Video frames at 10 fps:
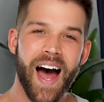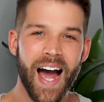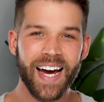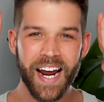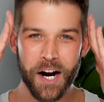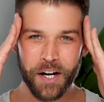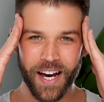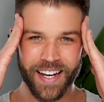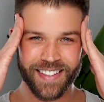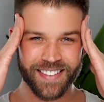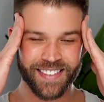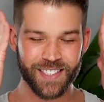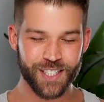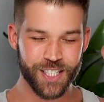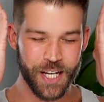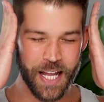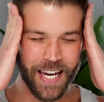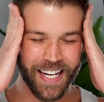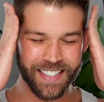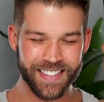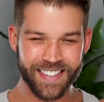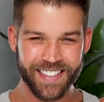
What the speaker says: I got a haircut. Do you like it?